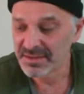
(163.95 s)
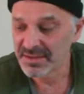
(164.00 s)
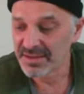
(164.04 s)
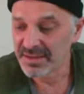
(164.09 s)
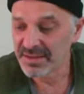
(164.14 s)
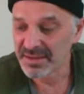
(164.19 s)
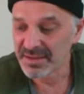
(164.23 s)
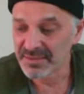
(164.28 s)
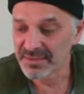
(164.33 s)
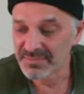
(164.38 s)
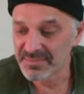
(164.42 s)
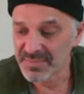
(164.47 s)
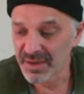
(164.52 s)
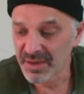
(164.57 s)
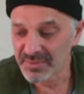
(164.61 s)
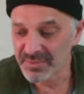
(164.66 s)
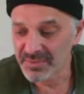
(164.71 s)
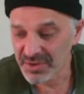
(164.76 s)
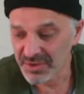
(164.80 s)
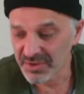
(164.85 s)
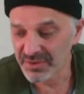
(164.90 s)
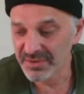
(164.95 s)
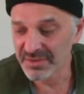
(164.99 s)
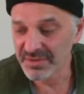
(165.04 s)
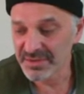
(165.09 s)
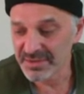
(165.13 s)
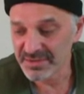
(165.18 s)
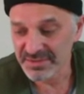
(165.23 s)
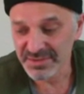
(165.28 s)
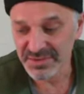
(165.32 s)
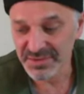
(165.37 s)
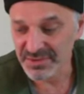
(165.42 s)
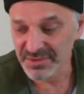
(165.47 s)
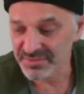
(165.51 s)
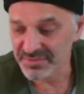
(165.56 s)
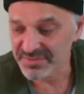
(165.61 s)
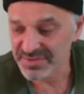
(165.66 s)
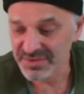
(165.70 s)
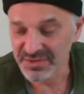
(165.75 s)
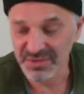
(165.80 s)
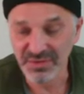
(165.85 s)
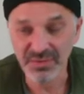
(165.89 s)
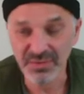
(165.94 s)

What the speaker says: I'm currently sort of still